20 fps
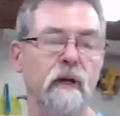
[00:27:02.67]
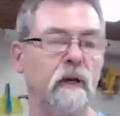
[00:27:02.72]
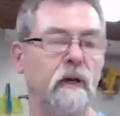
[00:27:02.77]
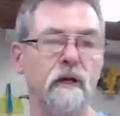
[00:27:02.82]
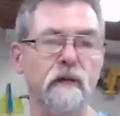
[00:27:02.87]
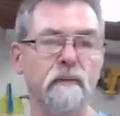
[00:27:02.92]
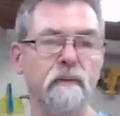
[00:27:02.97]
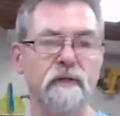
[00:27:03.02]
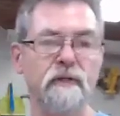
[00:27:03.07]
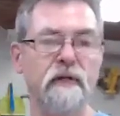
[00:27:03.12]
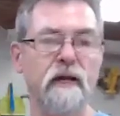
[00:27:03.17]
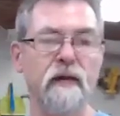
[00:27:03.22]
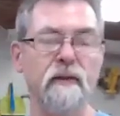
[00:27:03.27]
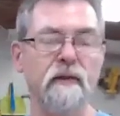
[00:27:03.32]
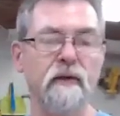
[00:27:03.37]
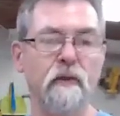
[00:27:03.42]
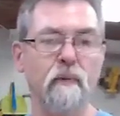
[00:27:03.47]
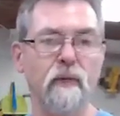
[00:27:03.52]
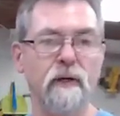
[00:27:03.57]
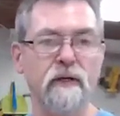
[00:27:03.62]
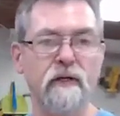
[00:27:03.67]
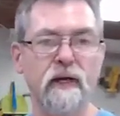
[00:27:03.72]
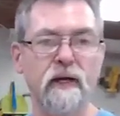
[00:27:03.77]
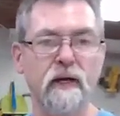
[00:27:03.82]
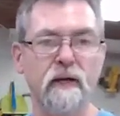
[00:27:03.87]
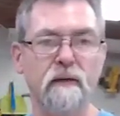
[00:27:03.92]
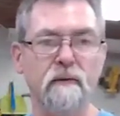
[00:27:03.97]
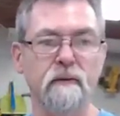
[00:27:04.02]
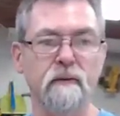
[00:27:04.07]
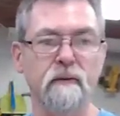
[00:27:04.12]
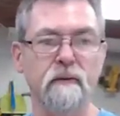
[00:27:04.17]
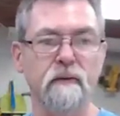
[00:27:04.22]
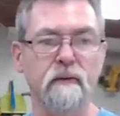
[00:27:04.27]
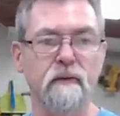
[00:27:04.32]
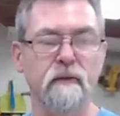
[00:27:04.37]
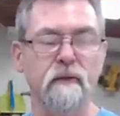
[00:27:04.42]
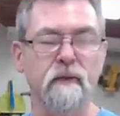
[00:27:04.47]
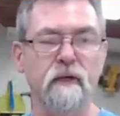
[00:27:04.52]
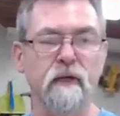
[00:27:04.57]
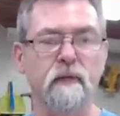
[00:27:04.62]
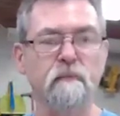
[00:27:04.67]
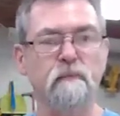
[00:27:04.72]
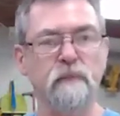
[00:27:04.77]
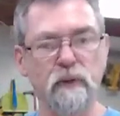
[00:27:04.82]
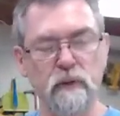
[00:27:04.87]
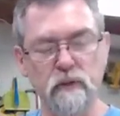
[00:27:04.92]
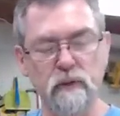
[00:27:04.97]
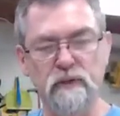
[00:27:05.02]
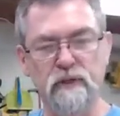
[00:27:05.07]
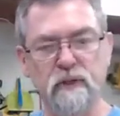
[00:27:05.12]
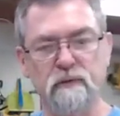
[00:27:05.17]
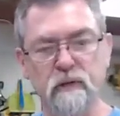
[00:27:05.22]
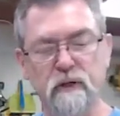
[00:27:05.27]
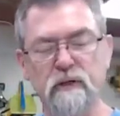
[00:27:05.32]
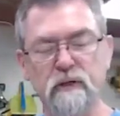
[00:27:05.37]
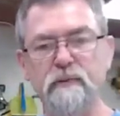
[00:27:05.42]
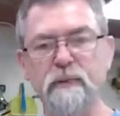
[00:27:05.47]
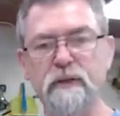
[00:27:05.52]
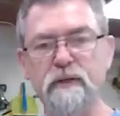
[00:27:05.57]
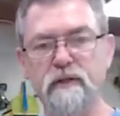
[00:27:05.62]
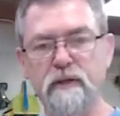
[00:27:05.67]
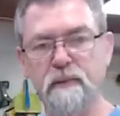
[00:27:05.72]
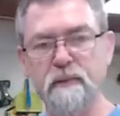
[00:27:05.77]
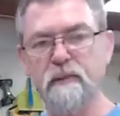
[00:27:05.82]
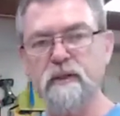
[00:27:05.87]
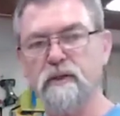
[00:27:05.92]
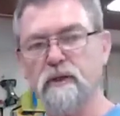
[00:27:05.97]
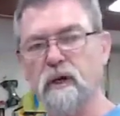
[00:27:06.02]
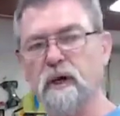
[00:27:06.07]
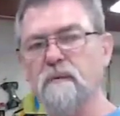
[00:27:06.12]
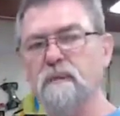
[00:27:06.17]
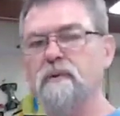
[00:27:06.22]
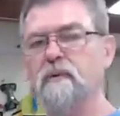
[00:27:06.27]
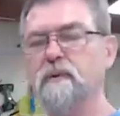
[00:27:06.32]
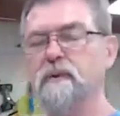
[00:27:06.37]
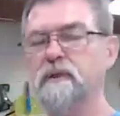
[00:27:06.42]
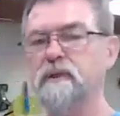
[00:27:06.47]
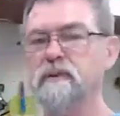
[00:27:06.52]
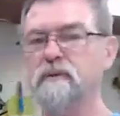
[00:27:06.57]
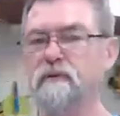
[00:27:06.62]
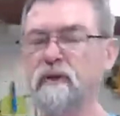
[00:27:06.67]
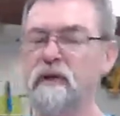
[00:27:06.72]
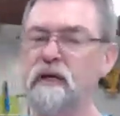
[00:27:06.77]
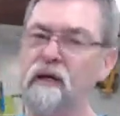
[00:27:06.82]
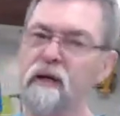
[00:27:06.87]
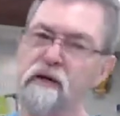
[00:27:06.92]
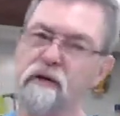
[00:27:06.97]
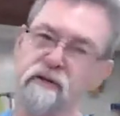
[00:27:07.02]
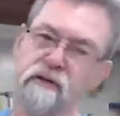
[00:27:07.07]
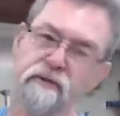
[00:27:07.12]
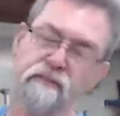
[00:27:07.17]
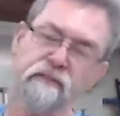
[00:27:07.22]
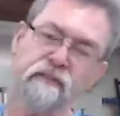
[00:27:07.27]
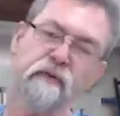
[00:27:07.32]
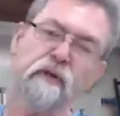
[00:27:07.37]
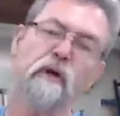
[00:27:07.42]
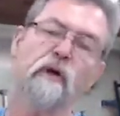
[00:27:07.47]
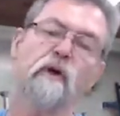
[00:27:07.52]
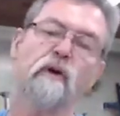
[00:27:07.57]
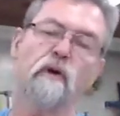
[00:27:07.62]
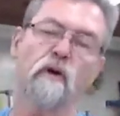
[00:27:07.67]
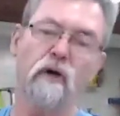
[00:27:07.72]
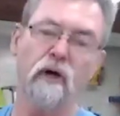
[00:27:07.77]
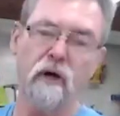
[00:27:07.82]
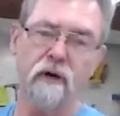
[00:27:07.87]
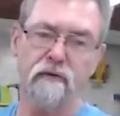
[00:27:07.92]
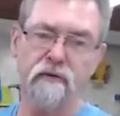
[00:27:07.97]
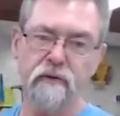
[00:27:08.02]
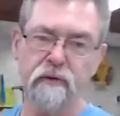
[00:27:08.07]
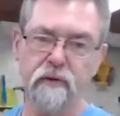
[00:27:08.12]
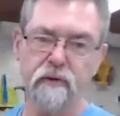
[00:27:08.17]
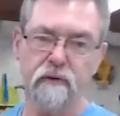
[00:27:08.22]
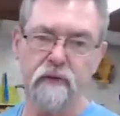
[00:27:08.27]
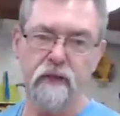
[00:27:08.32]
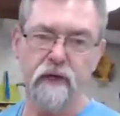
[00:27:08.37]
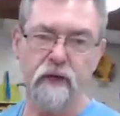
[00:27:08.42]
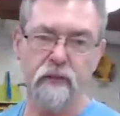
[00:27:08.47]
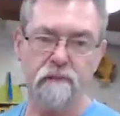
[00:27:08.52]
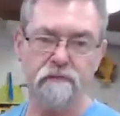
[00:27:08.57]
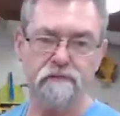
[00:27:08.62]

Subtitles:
I'll only be down there 1 day because I've got to spend so much time doing these videos of the